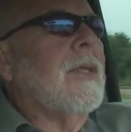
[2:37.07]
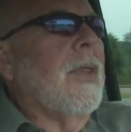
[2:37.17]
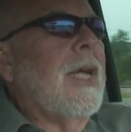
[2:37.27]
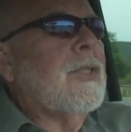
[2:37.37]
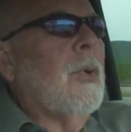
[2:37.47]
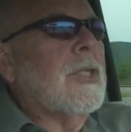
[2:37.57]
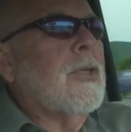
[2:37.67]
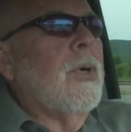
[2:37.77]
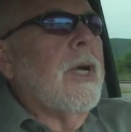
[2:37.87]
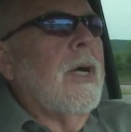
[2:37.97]
So that's what's
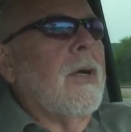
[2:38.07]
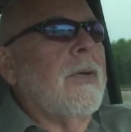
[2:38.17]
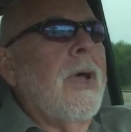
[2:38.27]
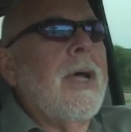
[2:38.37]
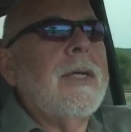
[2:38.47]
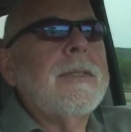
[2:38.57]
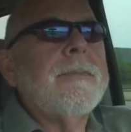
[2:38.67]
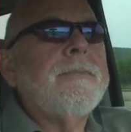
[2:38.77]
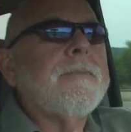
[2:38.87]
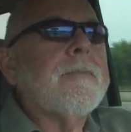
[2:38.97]
going on.
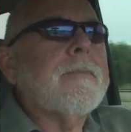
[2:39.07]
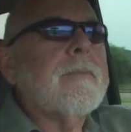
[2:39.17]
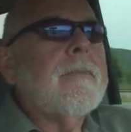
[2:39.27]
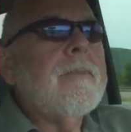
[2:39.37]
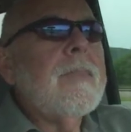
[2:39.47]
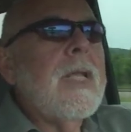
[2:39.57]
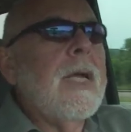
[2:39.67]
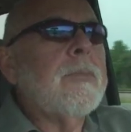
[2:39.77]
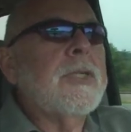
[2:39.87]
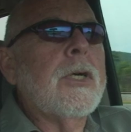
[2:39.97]

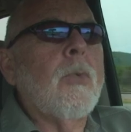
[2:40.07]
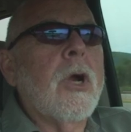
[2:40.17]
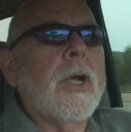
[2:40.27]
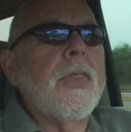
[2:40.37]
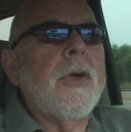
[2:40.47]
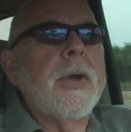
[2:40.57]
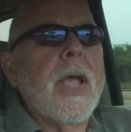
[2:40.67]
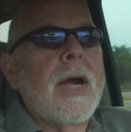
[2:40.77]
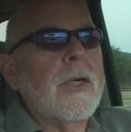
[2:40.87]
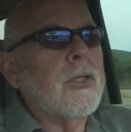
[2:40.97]
I'm still working
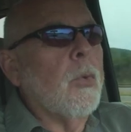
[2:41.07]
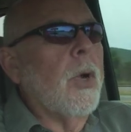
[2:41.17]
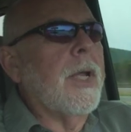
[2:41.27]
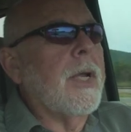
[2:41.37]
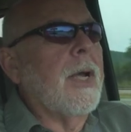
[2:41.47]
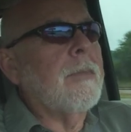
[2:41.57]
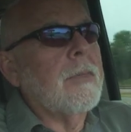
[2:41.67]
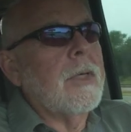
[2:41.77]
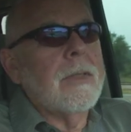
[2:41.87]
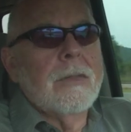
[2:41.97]
30 hours a week. I'm
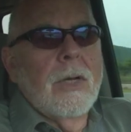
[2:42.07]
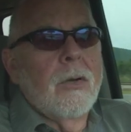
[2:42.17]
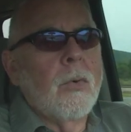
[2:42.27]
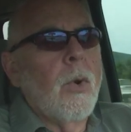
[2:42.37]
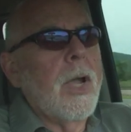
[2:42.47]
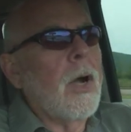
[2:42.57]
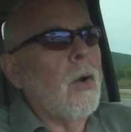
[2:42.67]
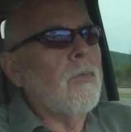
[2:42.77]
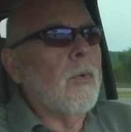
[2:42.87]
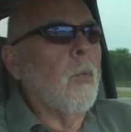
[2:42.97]
on the way
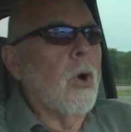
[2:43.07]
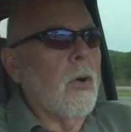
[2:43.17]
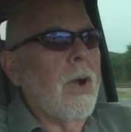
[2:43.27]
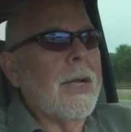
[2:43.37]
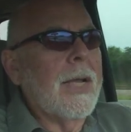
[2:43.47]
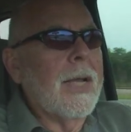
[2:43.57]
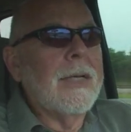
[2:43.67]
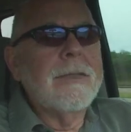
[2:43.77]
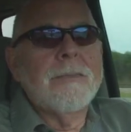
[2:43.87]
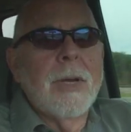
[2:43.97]
home from work right
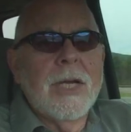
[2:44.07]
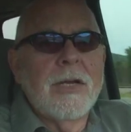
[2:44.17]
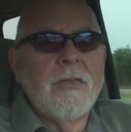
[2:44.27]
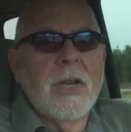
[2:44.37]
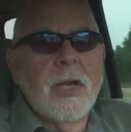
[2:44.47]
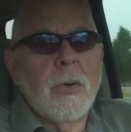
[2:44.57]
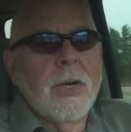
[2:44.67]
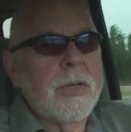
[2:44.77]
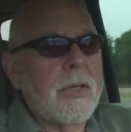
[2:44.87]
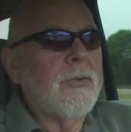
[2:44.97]
now, making a video
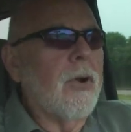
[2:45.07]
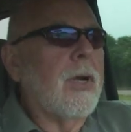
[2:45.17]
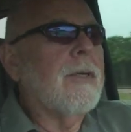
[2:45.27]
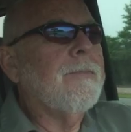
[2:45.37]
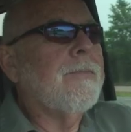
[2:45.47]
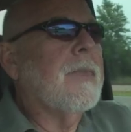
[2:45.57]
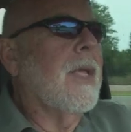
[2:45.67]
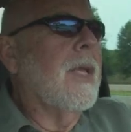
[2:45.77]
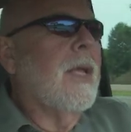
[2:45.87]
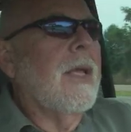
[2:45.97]
here in the truck.
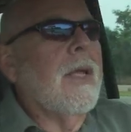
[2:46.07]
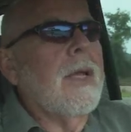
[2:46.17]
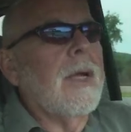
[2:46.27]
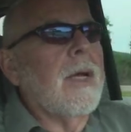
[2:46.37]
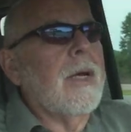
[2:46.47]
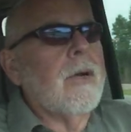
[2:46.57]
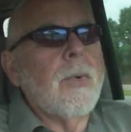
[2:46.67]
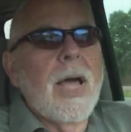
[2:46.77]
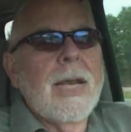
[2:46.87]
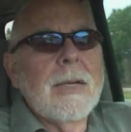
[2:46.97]

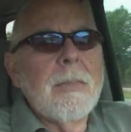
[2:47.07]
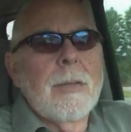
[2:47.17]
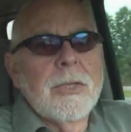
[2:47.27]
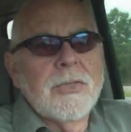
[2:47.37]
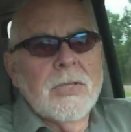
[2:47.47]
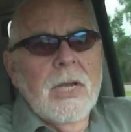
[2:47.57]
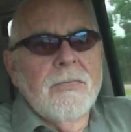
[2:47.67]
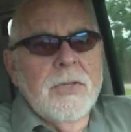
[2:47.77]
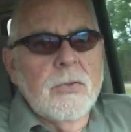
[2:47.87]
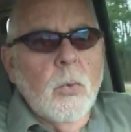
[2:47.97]
Riding by
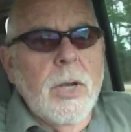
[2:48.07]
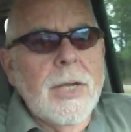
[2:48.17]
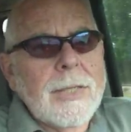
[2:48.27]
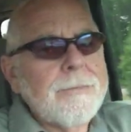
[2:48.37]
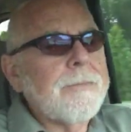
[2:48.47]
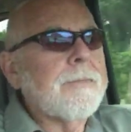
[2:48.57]
myself this week.